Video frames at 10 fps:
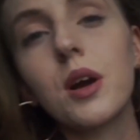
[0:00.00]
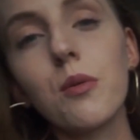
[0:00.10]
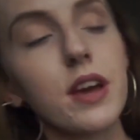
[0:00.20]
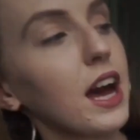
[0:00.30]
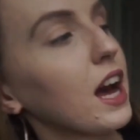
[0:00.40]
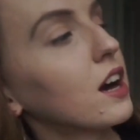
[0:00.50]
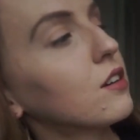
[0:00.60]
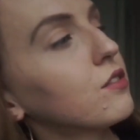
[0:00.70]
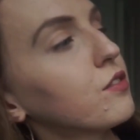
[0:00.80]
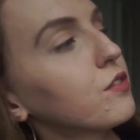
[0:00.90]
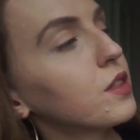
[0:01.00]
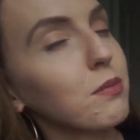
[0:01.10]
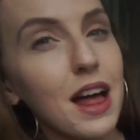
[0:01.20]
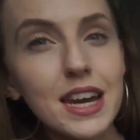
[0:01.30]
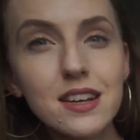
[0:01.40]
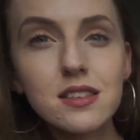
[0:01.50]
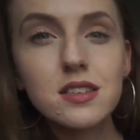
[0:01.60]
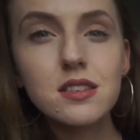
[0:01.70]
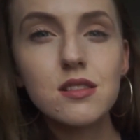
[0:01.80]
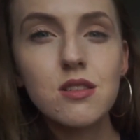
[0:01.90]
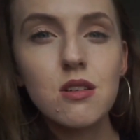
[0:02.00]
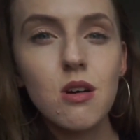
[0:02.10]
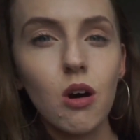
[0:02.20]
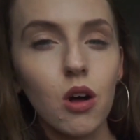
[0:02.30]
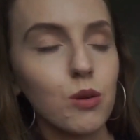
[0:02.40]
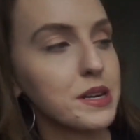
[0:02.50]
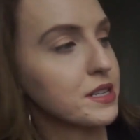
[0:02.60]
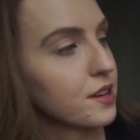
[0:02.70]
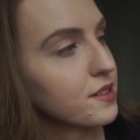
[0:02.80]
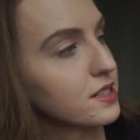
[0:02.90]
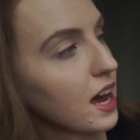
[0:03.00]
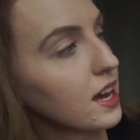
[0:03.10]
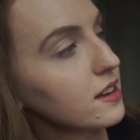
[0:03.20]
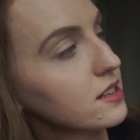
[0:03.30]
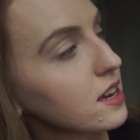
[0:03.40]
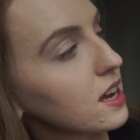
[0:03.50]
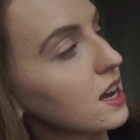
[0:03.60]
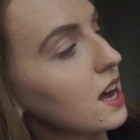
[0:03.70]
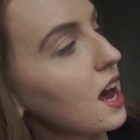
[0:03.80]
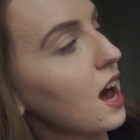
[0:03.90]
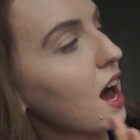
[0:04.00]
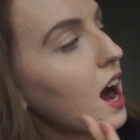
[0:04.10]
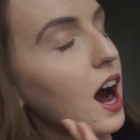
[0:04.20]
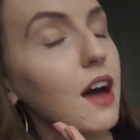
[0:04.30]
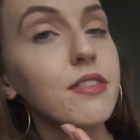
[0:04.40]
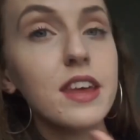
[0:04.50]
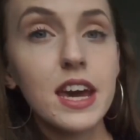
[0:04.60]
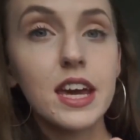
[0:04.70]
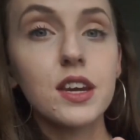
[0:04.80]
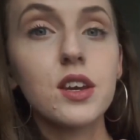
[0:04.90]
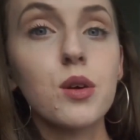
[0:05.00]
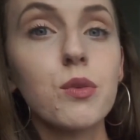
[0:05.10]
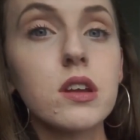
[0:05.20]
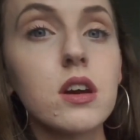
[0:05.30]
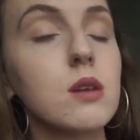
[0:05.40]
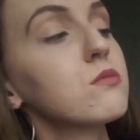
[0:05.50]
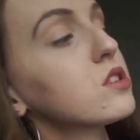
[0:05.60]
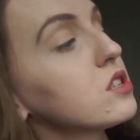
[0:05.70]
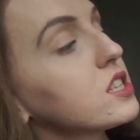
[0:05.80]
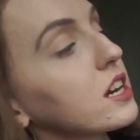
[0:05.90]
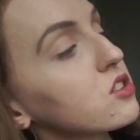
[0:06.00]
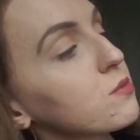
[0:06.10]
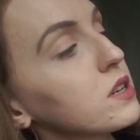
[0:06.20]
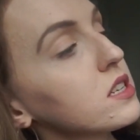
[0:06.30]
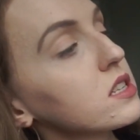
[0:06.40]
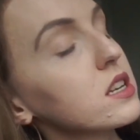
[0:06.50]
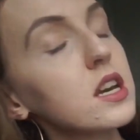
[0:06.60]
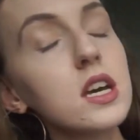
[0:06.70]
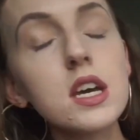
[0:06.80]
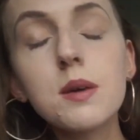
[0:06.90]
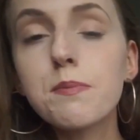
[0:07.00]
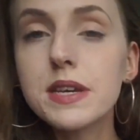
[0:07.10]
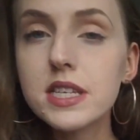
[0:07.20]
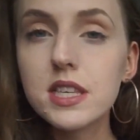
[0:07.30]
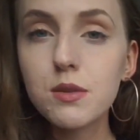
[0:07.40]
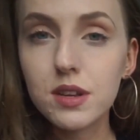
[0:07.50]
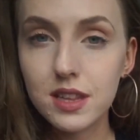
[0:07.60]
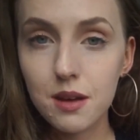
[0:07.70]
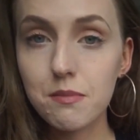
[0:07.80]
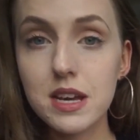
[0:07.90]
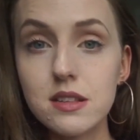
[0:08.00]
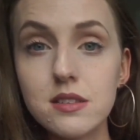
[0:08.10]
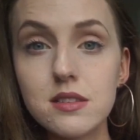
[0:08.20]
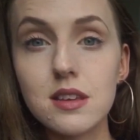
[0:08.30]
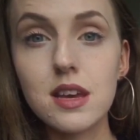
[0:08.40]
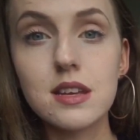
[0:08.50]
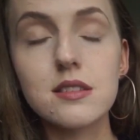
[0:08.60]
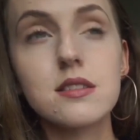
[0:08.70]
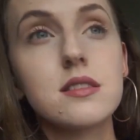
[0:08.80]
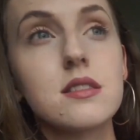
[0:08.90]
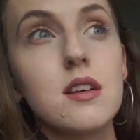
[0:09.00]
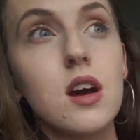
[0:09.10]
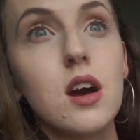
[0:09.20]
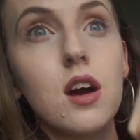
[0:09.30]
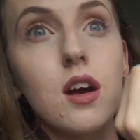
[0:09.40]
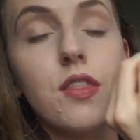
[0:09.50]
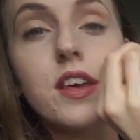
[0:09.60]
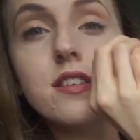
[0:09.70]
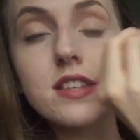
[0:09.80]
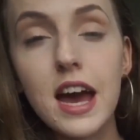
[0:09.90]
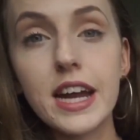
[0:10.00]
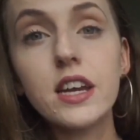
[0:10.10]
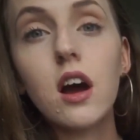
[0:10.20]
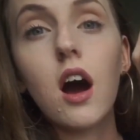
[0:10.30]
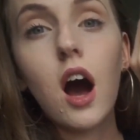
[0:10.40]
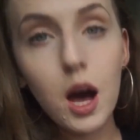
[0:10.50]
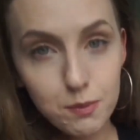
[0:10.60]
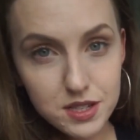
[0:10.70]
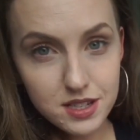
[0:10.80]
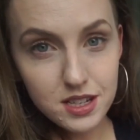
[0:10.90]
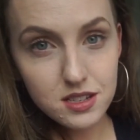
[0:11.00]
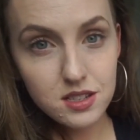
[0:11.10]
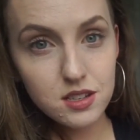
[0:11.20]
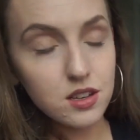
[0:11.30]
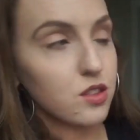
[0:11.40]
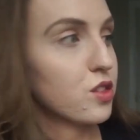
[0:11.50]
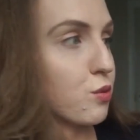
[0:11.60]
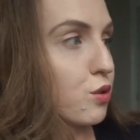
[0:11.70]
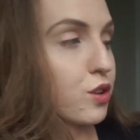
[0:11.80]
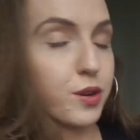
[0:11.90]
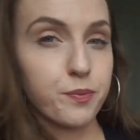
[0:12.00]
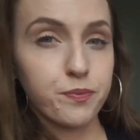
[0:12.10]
we have the planets all written down the side. And then when it comes to detriment, basically what that means is the sign opposite the ruler.